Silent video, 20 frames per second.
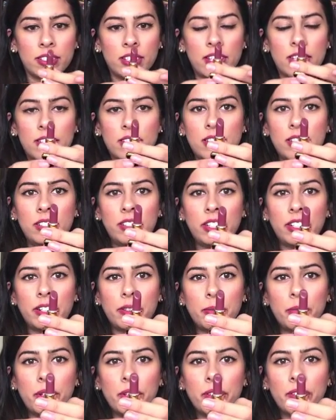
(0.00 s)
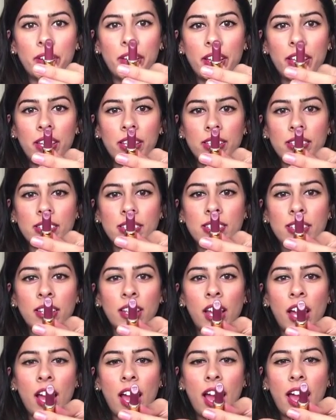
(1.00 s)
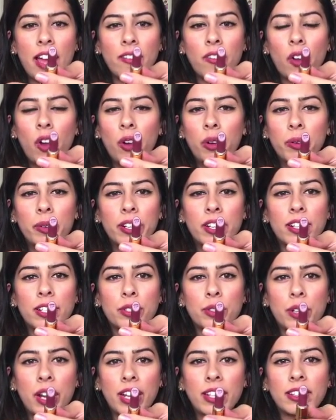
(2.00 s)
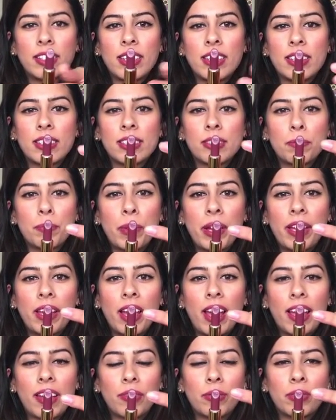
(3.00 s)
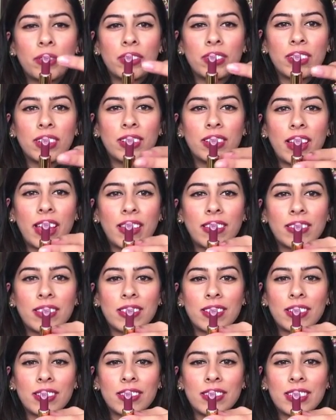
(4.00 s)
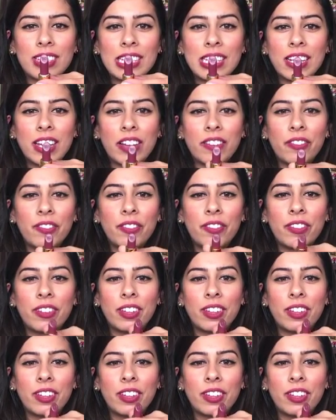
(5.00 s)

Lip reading: That's Guillermo, and I've already tried these, but I really like the TF